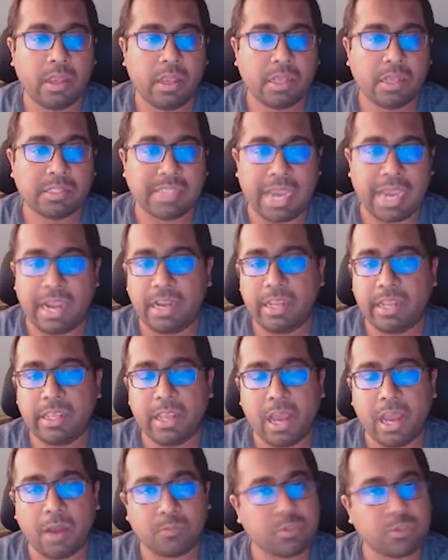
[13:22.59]
Sadly,
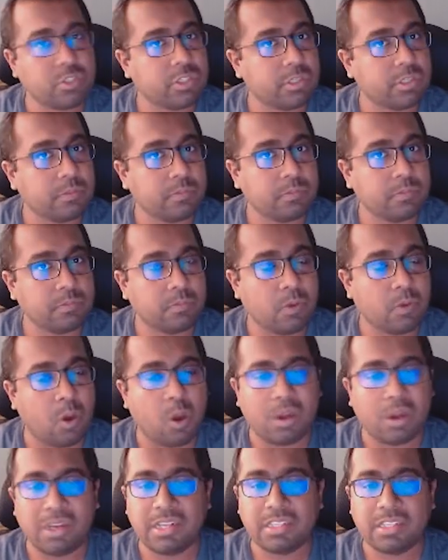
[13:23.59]
upstream
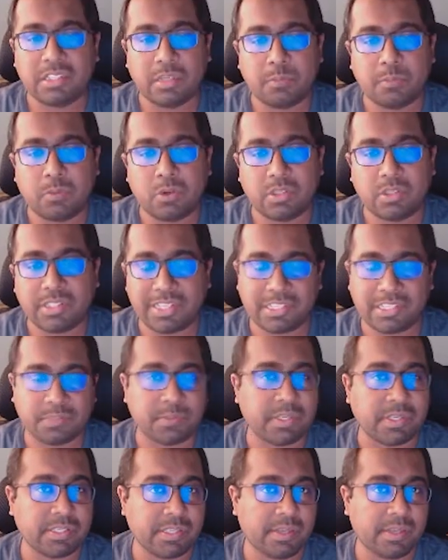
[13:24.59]
only supports
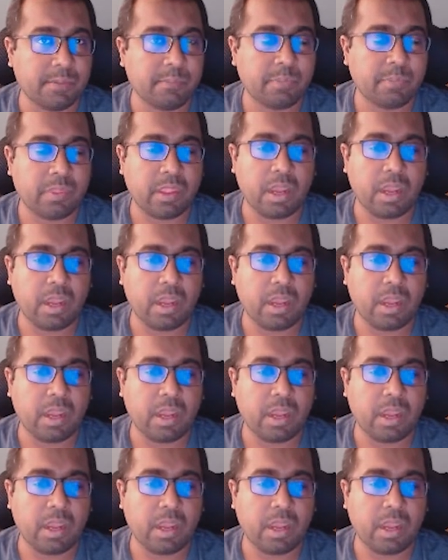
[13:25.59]
SBC.